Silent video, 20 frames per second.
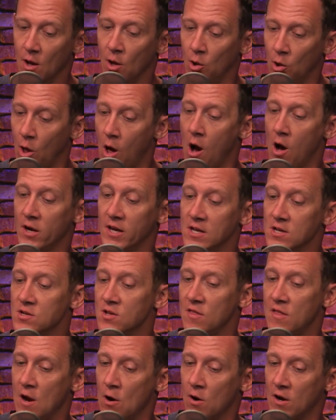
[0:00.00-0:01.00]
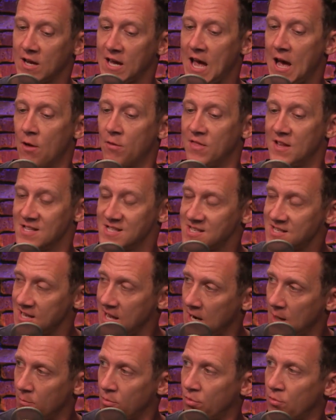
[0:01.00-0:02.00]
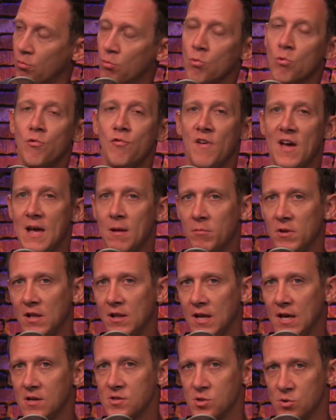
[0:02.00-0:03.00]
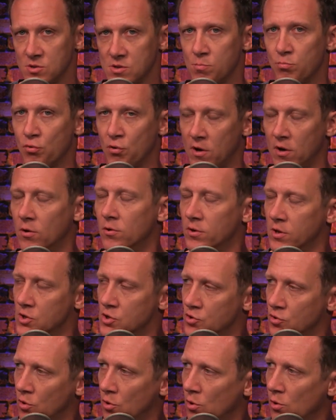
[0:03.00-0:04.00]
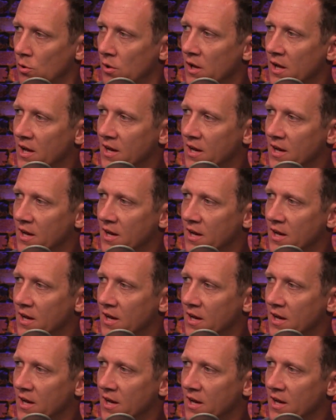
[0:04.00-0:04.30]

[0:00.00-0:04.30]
log into their account that's set up through Family Link, so it's a parental control